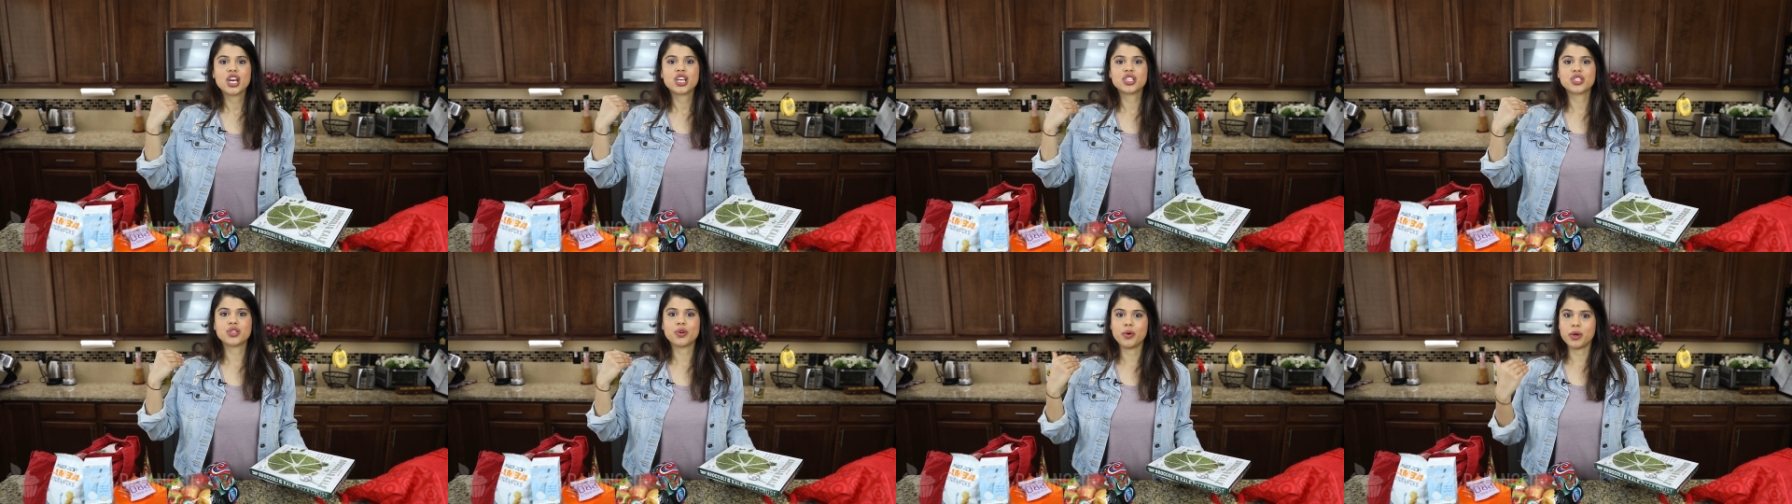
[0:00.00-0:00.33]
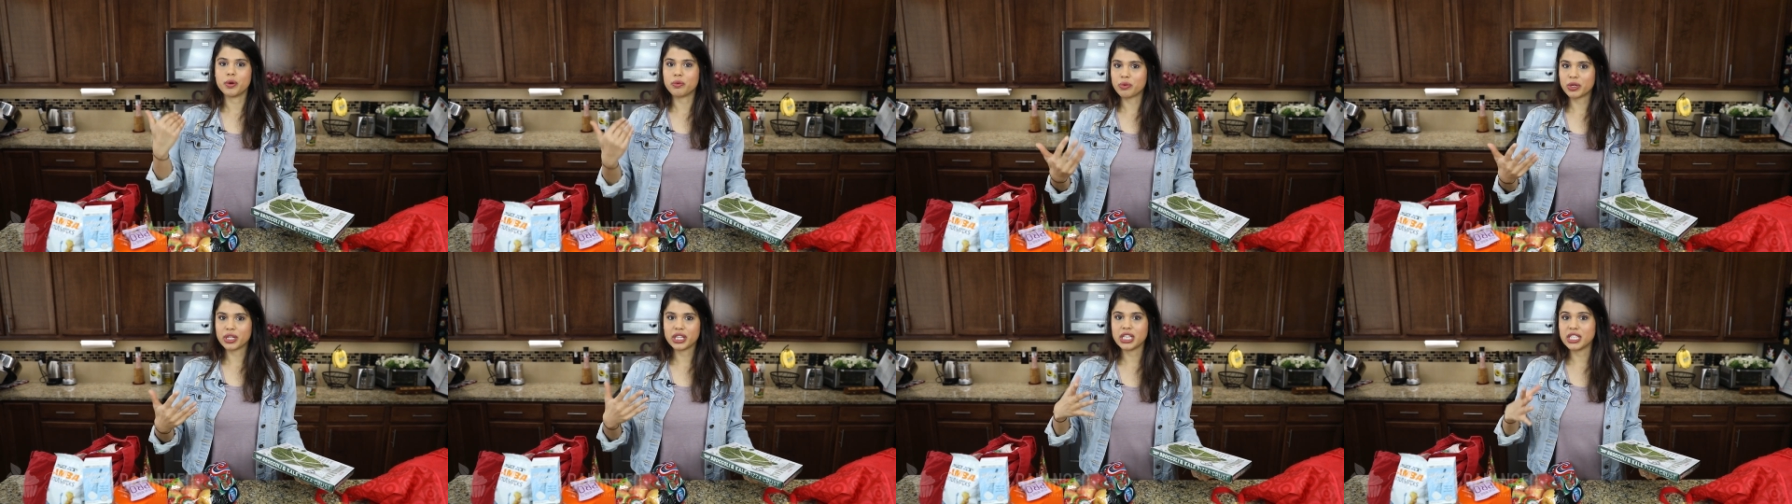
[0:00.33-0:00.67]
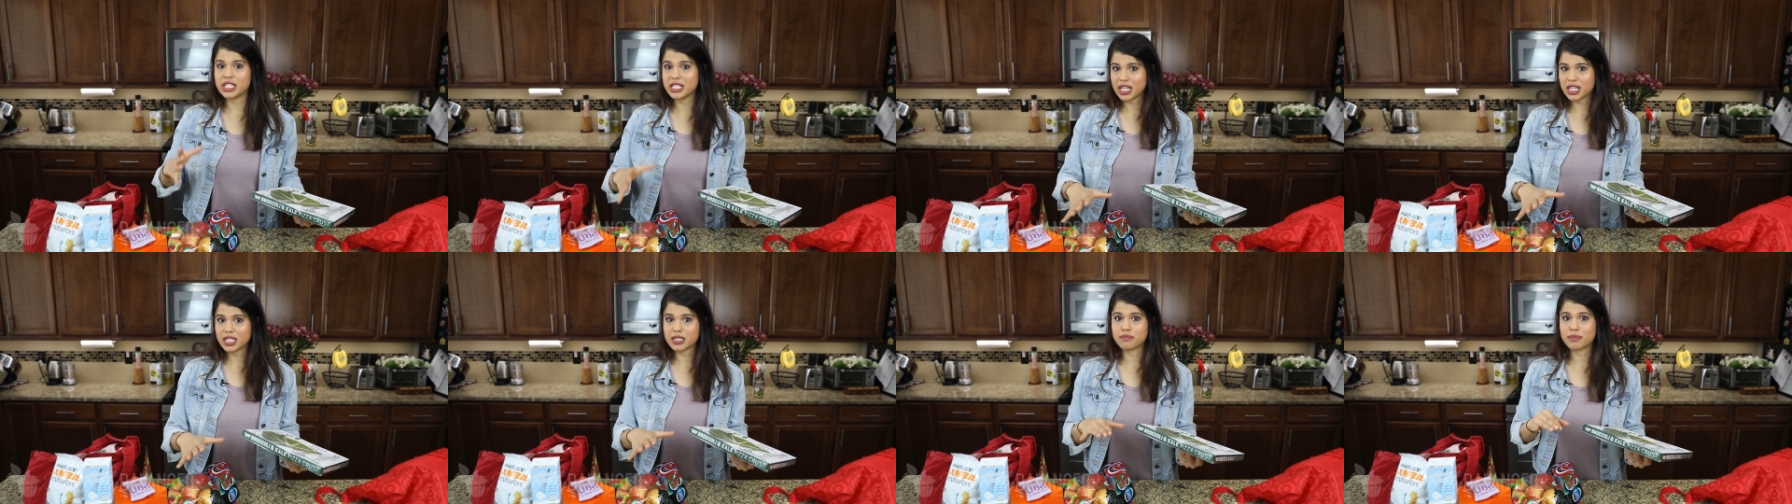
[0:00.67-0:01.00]
so it really
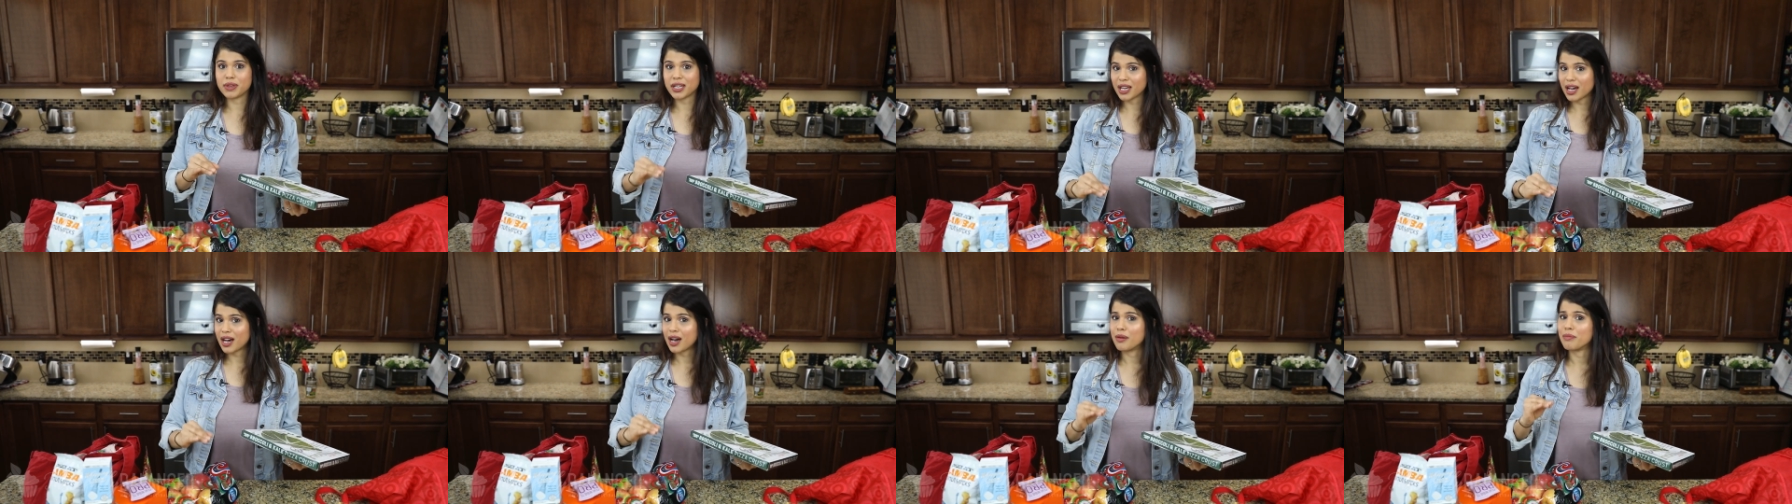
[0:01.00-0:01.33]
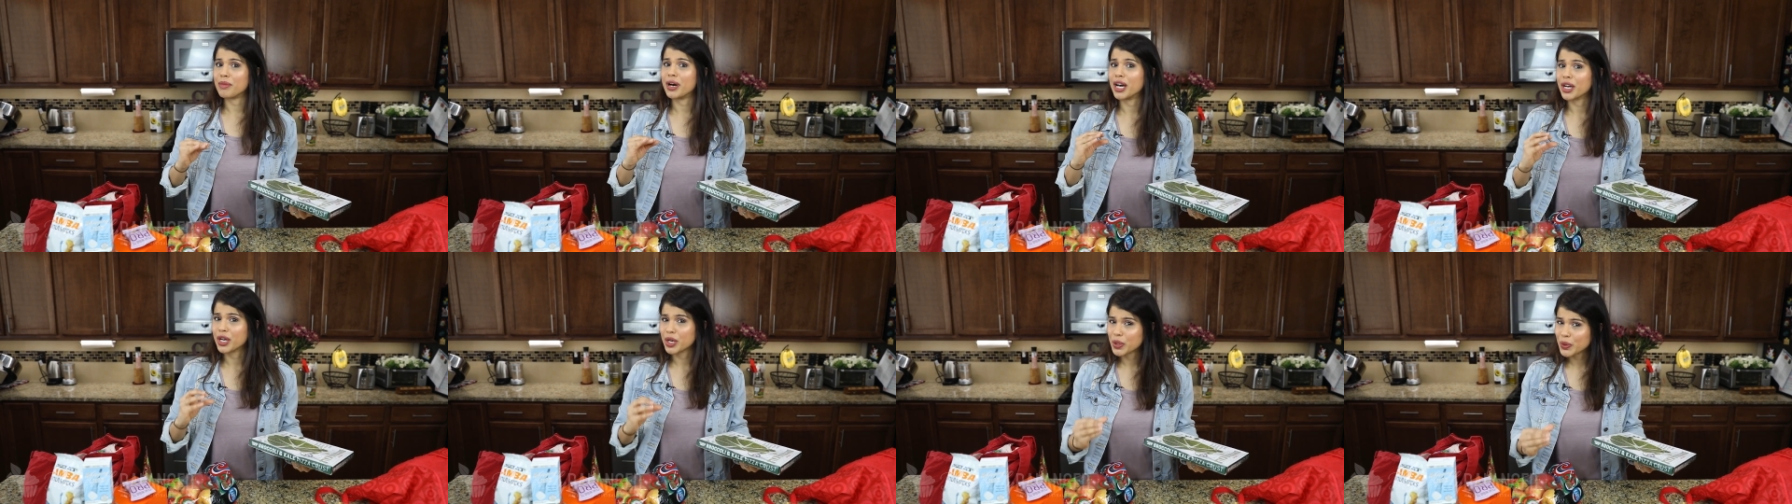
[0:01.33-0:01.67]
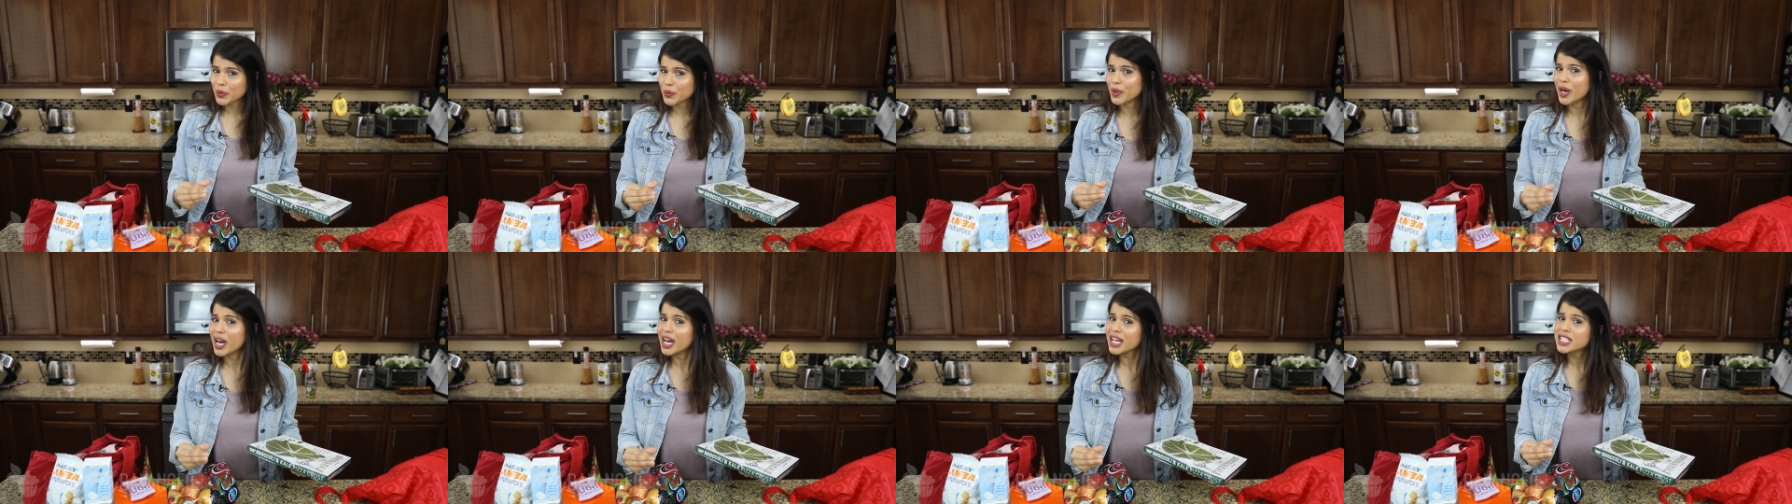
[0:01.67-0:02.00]
does become a
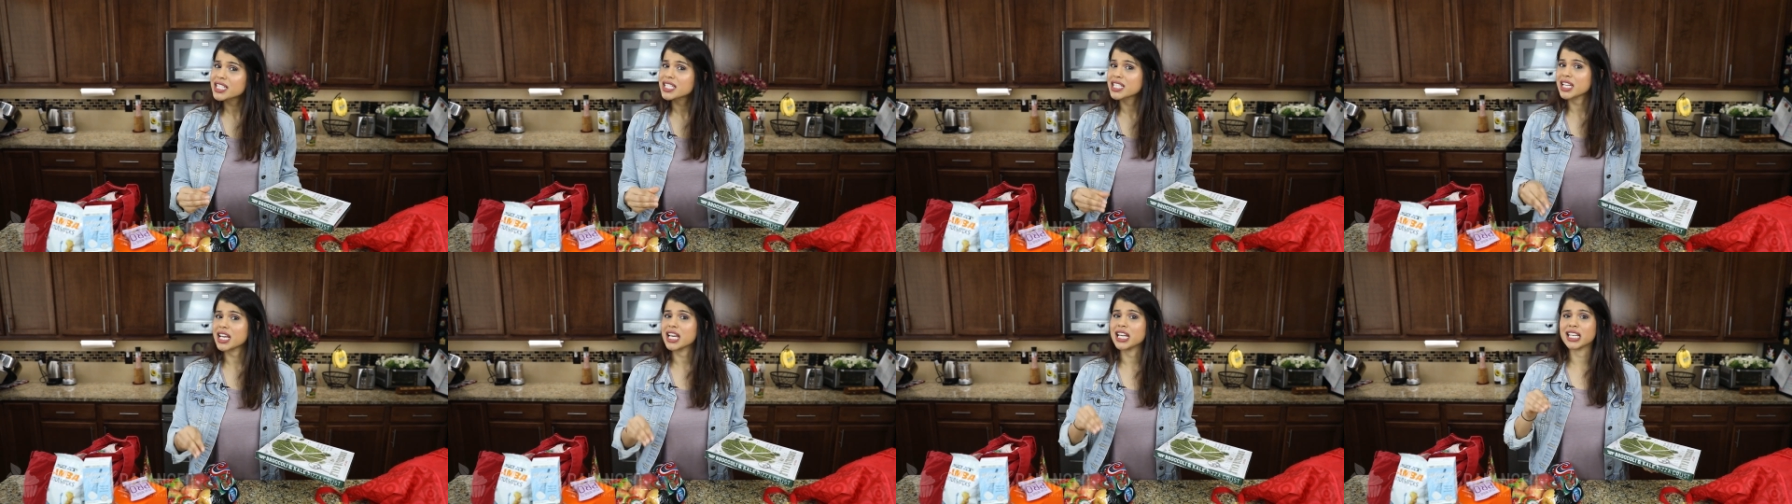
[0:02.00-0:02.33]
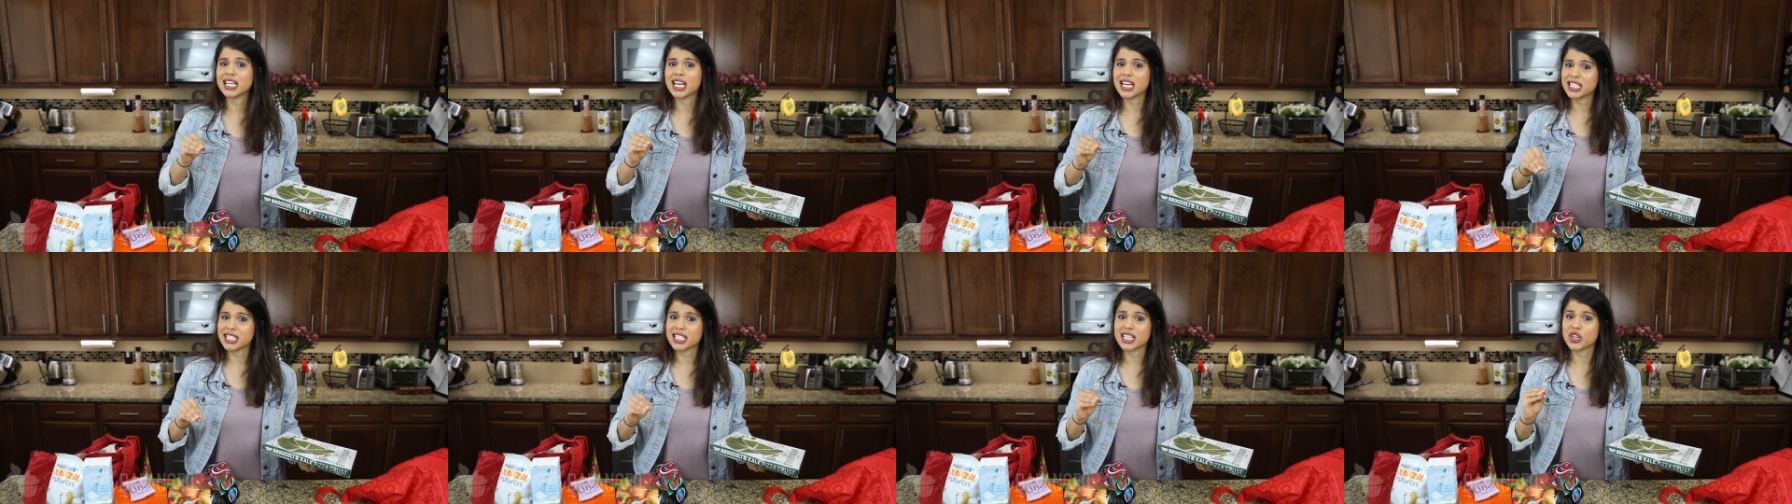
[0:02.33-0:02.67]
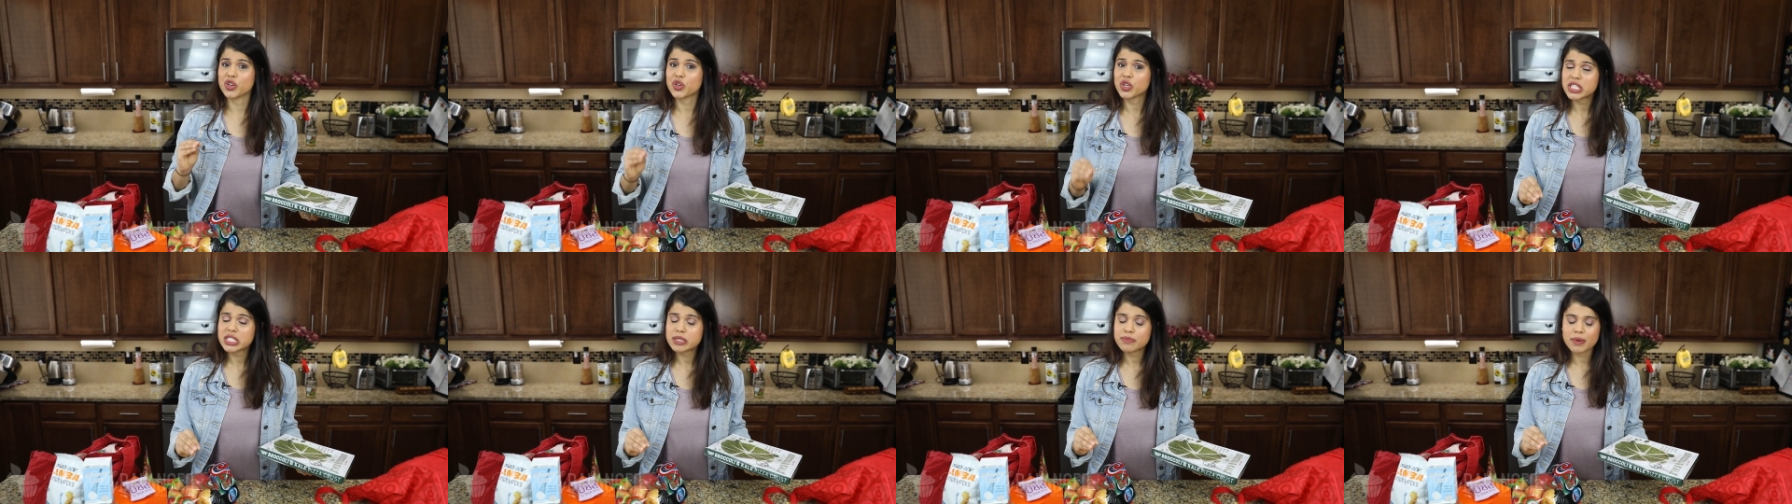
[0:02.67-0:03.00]
crust and nice
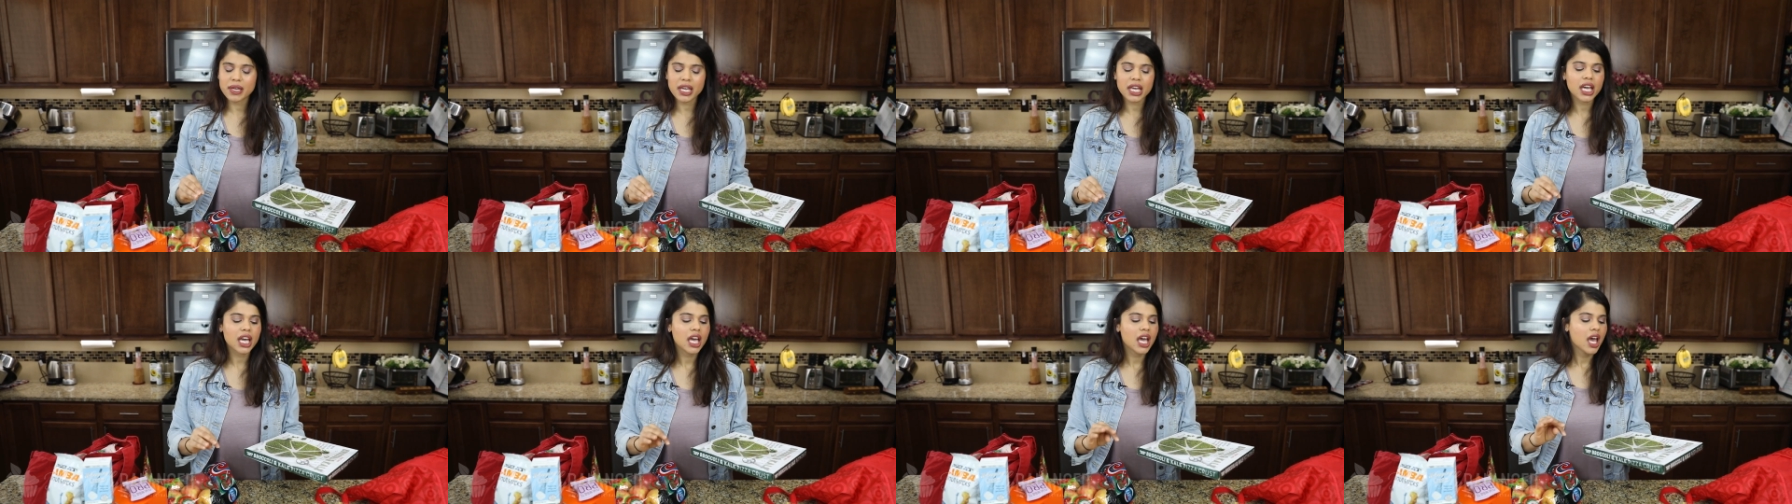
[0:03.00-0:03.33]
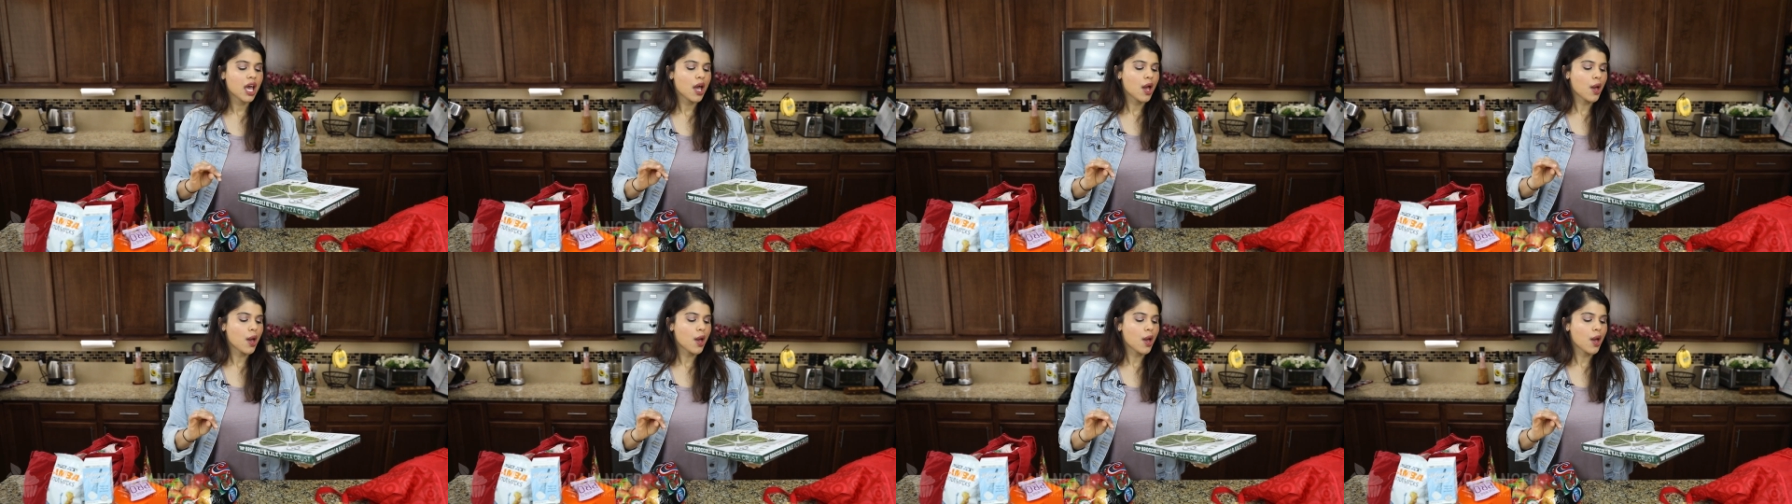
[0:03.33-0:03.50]
and crispy.